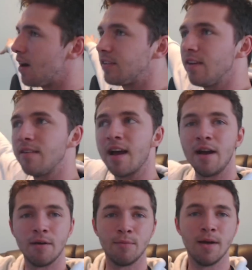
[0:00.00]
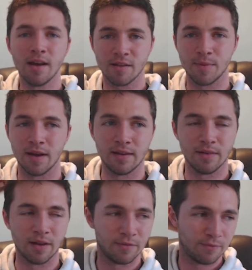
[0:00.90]
don't know how it works, but
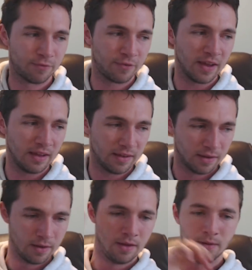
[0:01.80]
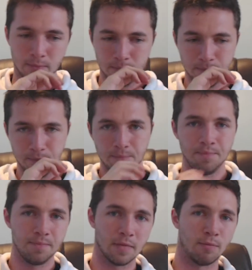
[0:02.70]
I think
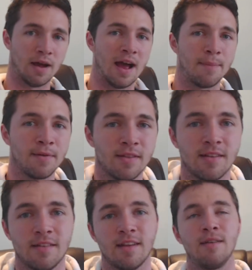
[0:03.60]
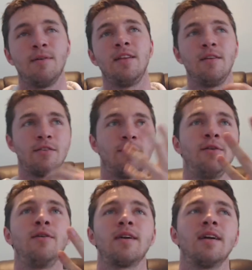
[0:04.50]
what happens is that when you
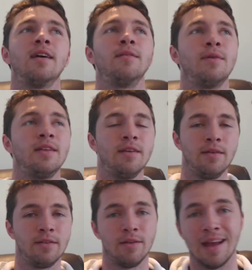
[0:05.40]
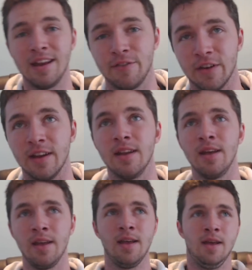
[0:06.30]
talk and when you do anything,
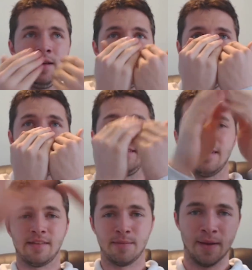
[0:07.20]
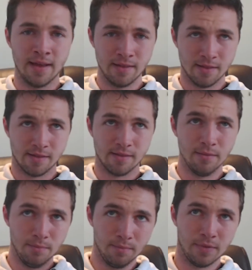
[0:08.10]
it dissipates
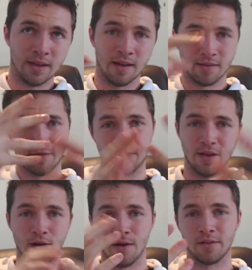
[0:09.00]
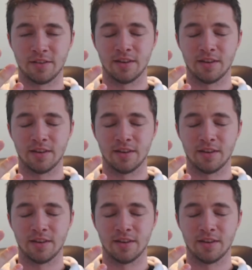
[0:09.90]
because of the odd